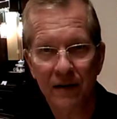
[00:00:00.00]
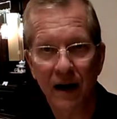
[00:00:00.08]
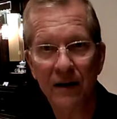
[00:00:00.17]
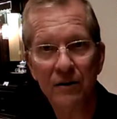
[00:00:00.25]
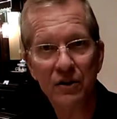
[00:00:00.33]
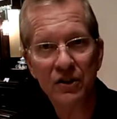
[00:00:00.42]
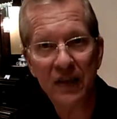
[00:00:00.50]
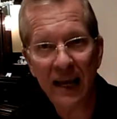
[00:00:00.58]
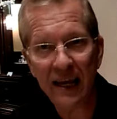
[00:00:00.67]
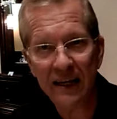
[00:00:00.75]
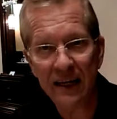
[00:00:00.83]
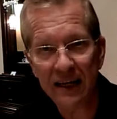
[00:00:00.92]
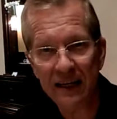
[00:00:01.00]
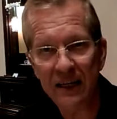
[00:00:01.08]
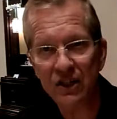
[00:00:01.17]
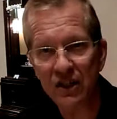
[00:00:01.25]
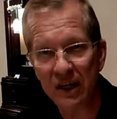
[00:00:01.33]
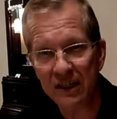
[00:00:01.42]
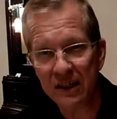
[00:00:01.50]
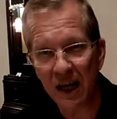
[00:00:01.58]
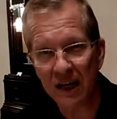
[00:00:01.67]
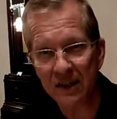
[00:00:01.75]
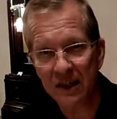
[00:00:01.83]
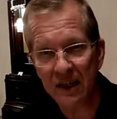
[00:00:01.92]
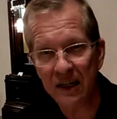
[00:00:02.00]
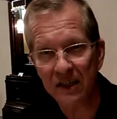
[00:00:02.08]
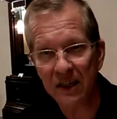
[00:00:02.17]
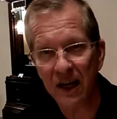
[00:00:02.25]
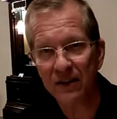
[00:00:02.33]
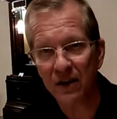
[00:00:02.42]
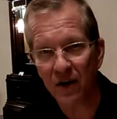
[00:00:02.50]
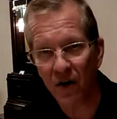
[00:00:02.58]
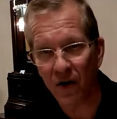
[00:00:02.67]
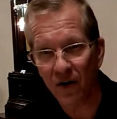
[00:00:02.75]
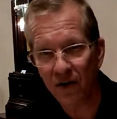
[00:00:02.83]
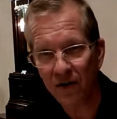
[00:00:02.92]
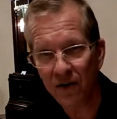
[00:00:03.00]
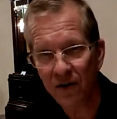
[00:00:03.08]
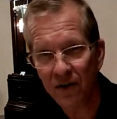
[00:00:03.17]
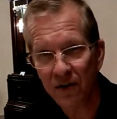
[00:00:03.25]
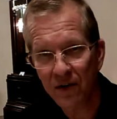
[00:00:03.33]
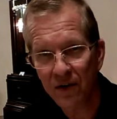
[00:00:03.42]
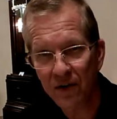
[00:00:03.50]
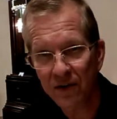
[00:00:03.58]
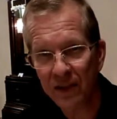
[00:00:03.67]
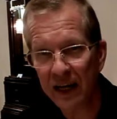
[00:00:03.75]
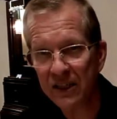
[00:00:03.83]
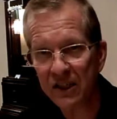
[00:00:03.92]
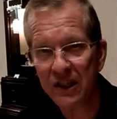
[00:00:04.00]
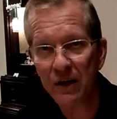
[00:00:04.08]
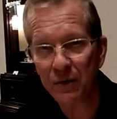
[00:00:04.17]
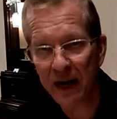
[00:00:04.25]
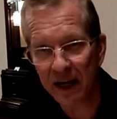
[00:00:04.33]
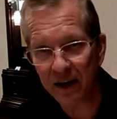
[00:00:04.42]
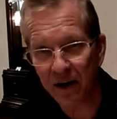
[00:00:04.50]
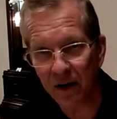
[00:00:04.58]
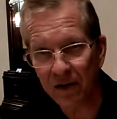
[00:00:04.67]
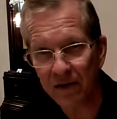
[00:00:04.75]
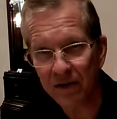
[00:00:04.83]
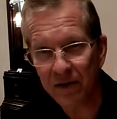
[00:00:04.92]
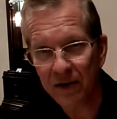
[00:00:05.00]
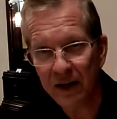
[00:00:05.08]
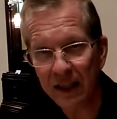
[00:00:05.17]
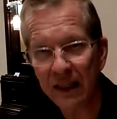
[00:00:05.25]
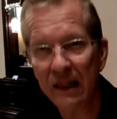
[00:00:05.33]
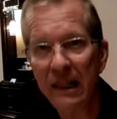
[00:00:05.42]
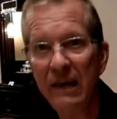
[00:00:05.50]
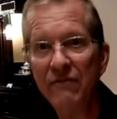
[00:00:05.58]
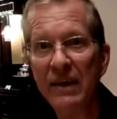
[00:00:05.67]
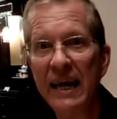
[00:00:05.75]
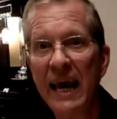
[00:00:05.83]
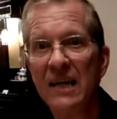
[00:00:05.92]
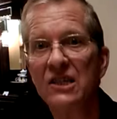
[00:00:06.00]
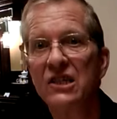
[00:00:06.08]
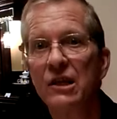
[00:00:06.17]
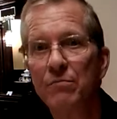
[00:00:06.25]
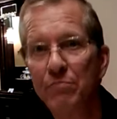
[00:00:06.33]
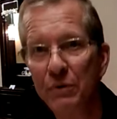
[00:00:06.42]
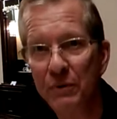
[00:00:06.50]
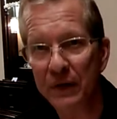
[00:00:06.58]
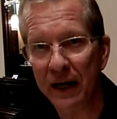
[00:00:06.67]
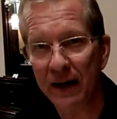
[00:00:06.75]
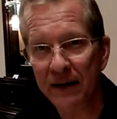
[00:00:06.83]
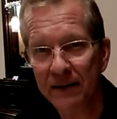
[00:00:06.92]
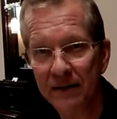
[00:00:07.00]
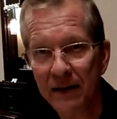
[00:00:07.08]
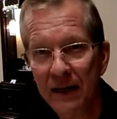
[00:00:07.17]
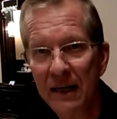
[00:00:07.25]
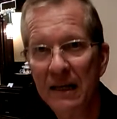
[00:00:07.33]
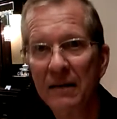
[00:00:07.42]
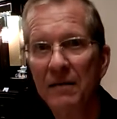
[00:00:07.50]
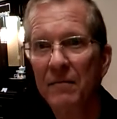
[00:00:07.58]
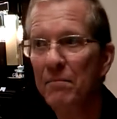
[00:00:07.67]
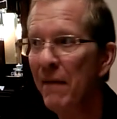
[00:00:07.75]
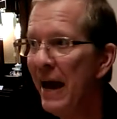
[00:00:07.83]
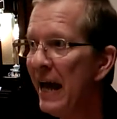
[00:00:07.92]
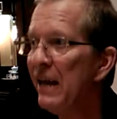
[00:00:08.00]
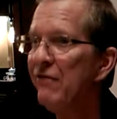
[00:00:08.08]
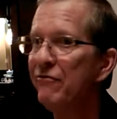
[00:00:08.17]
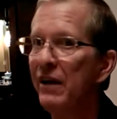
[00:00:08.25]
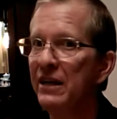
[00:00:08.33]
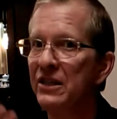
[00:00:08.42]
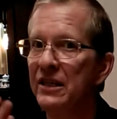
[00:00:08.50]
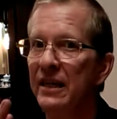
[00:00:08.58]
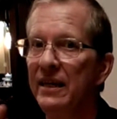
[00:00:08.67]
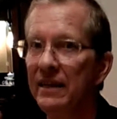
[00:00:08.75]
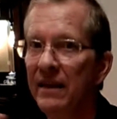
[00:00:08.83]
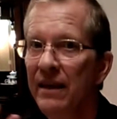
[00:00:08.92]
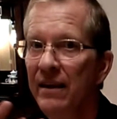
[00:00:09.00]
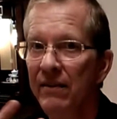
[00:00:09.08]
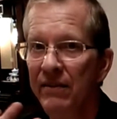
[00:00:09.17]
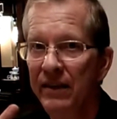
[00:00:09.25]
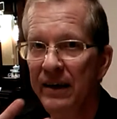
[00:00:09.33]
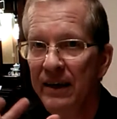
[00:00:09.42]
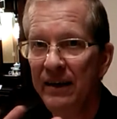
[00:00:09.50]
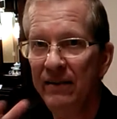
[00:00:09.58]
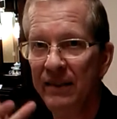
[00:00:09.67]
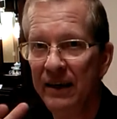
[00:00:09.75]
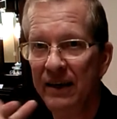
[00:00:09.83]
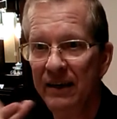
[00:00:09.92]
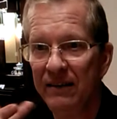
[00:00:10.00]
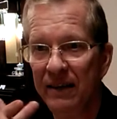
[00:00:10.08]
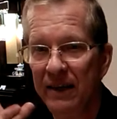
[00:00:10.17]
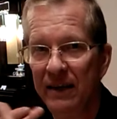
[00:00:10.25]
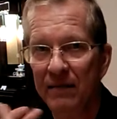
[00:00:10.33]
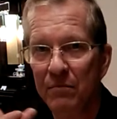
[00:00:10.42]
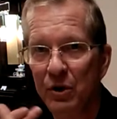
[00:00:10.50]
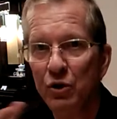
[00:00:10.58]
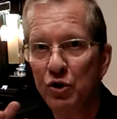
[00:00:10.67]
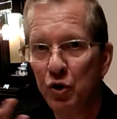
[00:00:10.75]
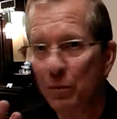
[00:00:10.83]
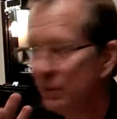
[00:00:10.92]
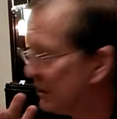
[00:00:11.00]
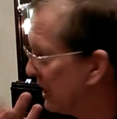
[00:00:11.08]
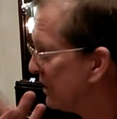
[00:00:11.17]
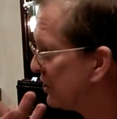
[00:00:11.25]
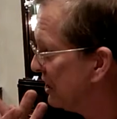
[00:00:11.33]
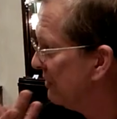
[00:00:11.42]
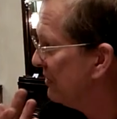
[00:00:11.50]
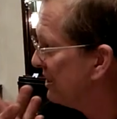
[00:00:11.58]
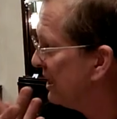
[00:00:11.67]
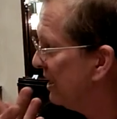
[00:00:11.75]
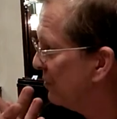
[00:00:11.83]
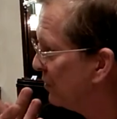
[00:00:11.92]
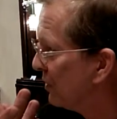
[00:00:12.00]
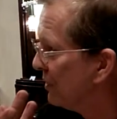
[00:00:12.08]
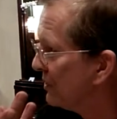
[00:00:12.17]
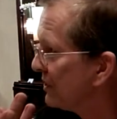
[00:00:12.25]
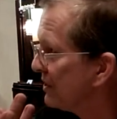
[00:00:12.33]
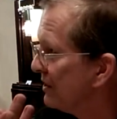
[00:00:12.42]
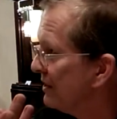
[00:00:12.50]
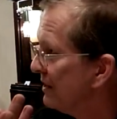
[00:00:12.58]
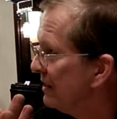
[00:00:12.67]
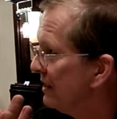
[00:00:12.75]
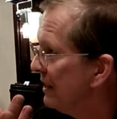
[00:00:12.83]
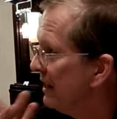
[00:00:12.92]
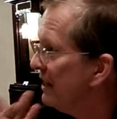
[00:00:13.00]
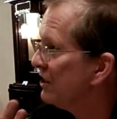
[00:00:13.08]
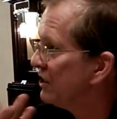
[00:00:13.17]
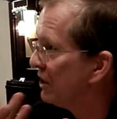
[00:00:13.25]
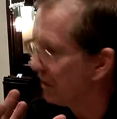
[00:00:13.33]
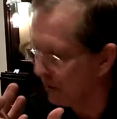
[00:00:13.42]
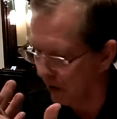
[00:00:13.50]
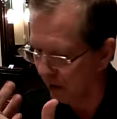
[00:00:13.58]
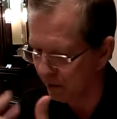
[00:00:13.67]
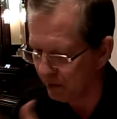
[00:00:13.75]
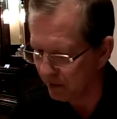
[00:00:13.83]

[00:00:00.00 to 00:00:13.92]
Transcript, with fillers: Understanding Ichinen Sanzen is not the goal. That's theoretical. Living as the Buddha, manifesting the, the, the mutual possession of the ten worlds is the goal.